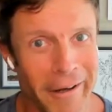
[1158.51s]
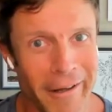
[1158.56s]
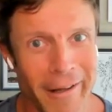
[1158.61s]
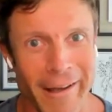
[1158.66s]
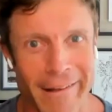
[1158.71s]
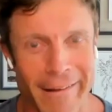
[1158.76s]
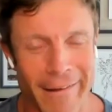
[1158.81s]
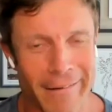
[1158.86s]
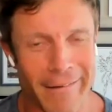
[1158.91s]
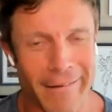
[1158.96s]
You
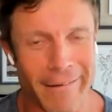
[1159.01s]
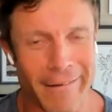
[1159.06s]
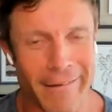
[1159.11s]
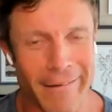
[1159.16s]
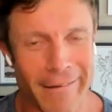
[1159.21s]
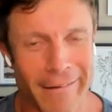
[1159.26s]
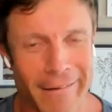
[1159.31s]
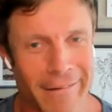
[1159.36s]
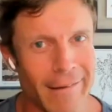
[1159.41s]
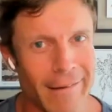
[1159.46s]
know, like,
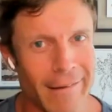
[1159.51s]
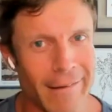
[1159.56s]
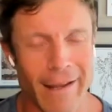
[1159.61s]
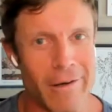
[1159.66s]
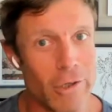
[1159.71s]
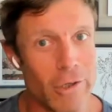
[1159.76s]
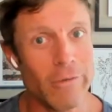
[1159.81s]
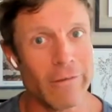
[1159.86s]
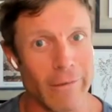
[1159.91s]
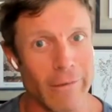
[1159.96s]
that's not the
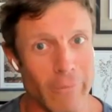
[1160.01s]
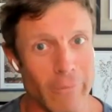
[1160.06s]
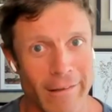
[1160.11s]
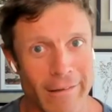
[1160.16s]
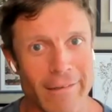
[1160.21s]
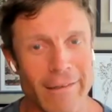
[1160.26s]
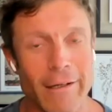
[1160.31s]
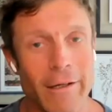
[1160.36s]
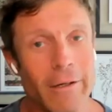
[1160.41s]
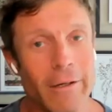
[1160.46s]
kind of juice
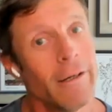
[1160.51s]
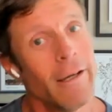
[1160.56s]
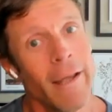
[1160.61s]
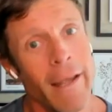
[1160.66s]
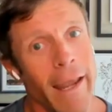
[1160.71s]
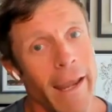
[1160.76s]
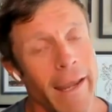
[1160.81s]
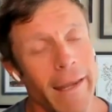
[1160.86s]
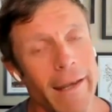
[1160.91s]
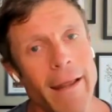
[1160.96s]
it wants,
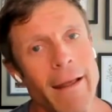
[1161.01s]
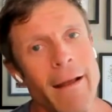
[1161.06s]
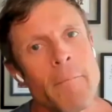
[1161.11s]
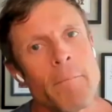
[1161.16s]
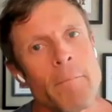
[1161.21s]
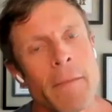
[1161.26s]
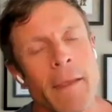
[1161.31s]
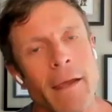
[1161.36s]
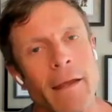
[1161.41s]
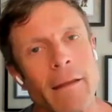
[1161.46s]
you know,
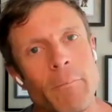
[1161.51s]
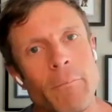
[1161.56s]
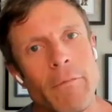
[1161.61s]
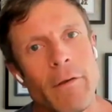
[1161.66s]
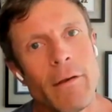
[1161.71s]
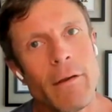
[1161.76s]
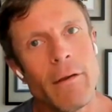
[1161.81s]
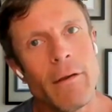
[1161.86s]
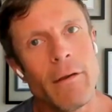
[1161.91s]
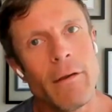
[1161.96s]
and
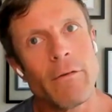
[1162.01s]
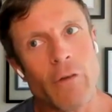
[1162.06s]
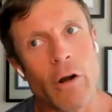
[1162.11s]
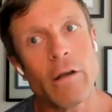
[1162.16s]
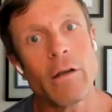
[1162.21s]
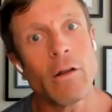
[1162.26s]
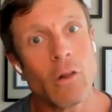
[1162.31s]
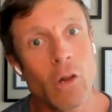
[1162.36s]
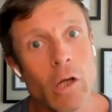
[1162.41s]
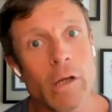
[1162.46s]

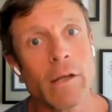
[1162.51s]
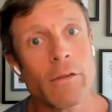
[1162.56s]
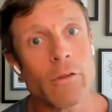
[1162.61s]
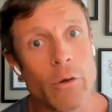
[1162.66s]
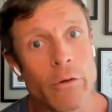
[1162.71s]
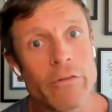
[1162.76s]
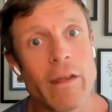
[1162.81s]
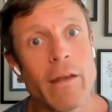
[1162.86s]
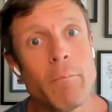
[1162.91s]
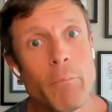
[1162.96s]
starting to
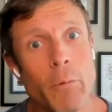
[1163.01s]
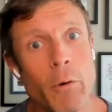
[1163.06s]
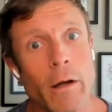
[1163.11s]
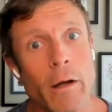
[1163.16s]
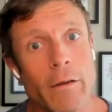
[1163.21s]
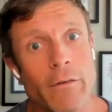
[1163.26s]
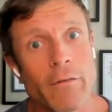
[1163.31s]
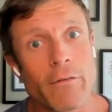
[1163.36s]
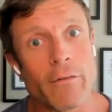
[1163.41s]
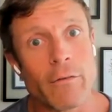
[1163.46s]
look at those
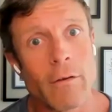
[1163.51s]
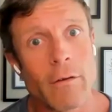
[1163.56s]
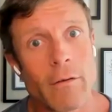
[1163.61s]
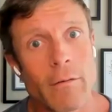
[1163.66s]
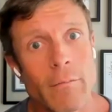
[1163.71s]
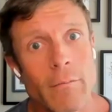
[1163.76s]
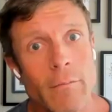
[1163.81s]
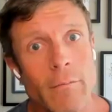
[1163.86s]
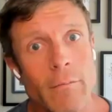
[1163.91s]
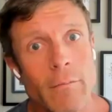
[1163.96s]

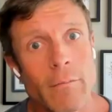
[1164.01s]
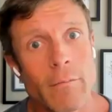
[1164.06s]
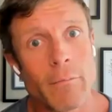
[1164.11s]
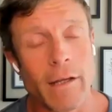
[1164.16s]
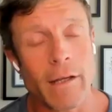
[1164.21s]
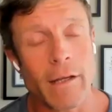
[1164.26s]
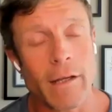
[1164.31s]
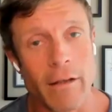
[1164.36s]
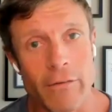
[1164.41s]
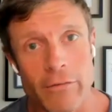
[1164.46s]
inputs,
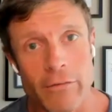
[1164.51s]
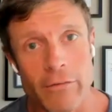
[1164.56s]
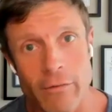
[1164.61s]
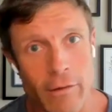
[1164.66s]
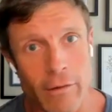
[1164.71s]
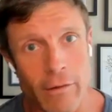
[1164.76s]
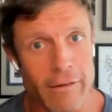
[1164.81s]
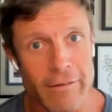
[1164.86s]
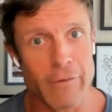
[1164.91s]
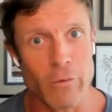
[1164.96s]
because
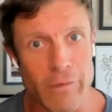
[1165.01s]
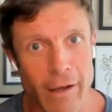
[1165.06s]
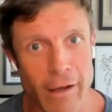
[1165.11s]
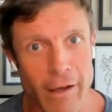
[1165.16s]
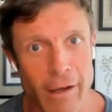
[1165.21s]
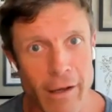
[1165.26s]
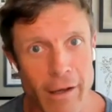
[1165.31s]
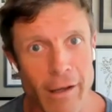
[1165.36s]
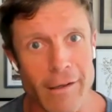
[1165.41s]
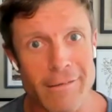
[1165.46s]
like science
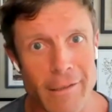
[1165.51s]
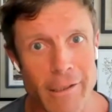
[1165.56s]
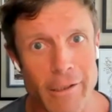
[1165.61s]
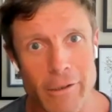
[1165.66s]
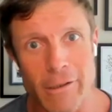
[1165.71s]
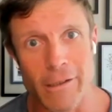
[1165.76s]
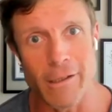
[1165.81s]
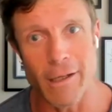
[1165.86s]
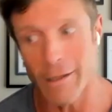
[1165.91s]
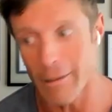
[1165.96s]
will tell
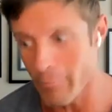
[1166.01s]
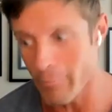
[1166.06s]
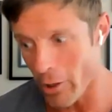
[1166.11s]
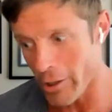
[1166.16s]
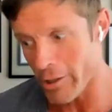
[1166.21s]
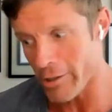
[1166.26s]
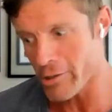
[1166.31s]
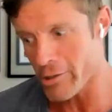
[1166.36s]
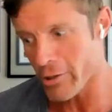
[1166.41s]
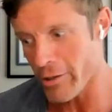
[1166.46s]
us, you know, you
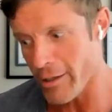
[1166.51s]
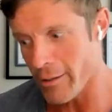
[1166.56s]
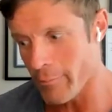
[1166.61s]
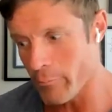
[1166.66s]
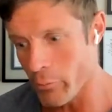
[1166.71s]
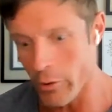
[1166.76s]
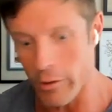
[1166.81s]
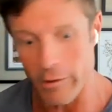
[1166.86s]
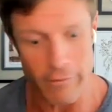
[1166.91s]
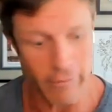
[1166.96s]
got to
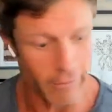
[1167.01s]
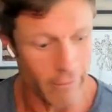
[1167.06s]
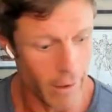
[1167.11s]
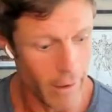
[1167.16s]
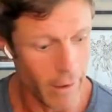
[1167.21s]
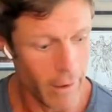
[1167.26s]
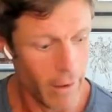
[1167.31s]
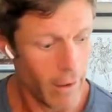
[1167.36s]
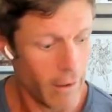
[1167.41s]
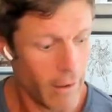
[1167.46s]
monitor the
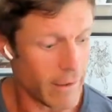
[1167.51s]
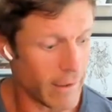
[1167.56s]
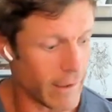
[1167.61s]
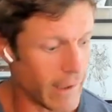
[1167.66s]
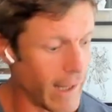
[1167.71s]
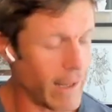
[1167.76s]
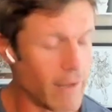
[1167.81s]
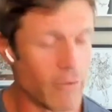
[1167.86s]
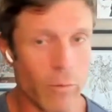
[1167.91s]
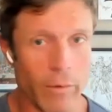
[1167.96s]
inputs
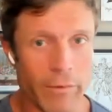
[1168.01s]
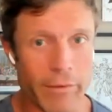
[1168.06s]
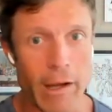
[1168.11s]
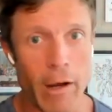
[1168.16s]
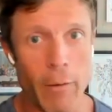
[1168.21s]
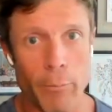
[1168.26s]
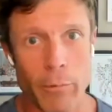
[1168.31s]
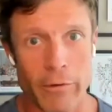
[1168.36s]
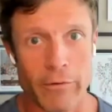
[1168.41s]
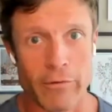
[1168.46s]
to gauge
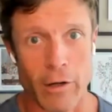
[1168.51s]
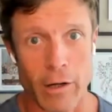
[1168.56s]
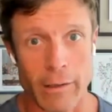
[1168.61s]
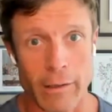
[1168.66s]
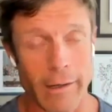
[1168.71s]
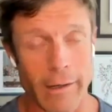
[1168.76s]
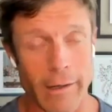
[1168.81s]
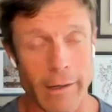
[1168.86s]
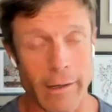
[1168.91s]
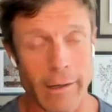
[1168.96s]
what the
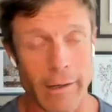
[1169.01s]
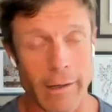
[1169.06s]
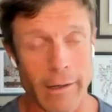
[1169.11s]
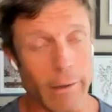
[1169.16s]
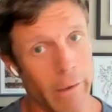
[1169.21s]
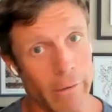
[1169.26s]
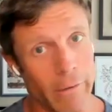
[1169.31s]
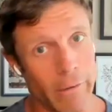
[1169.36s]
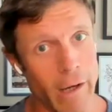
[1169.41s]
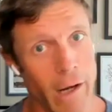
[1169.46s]
outputs are. Now we
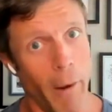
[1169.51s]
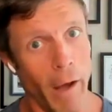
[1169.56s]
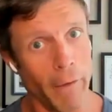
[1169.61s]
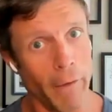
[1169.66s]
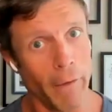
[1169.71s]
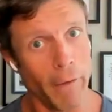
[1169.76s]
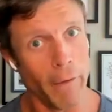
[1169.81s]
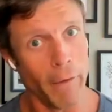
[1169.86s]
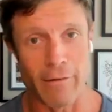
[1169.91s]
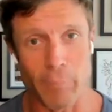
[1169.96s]
can create a
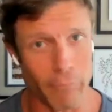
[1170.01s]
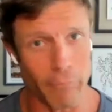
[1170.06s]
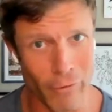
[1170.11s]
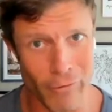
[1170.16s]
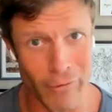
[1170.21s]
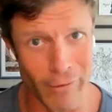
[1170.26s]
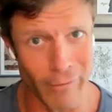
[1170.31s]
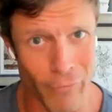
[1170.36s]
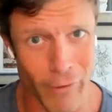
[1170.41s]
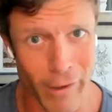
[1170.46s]

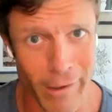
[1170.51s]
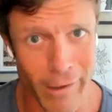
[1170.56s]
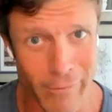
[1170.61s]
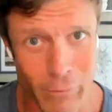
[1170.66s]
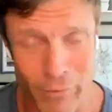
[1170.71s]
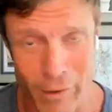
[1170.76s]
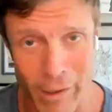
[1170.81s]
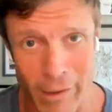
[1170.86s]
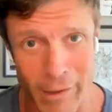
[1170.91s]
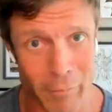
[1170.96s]
hypothesis, but fortunately
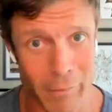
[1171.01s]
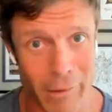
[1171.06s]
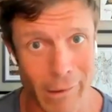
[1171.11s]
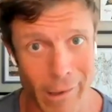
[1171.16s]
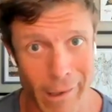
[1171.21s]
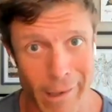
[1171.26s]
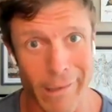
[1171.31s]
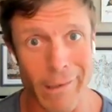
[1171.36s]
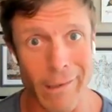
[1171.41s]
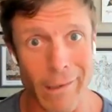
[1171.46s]
for us, we've
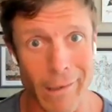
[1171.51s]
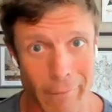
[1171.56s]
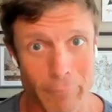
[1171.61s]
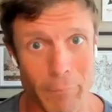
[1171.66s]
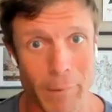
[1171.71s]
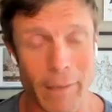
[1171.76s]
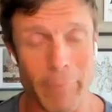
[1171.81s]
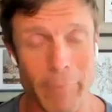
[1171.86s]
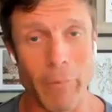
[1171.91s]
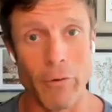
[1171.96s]
got a
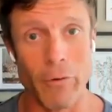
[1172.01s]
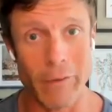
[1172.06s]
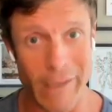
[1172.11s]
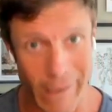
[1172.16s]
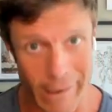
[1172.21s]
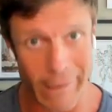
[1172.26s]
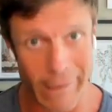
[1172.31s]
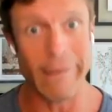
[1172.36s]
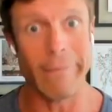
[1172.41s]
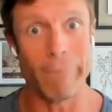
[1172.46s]
millennia of
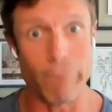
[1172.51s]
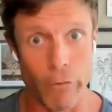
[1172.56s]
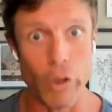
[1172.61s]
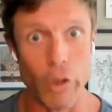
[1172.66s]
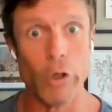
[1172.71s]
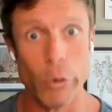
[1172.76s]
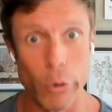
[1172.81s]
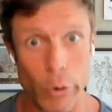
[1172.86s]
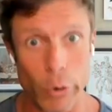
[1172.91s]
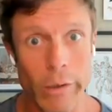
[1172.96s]
people
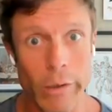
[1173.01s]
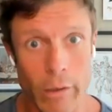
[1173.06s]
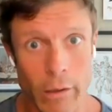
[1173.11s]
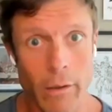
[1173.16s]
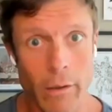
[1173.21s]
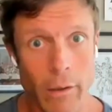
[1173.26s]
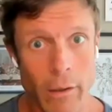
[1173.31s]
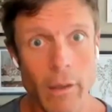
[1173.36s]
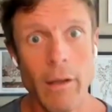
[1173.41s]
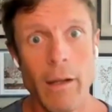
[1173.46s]
eating
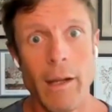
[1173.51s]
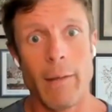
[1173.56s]
food.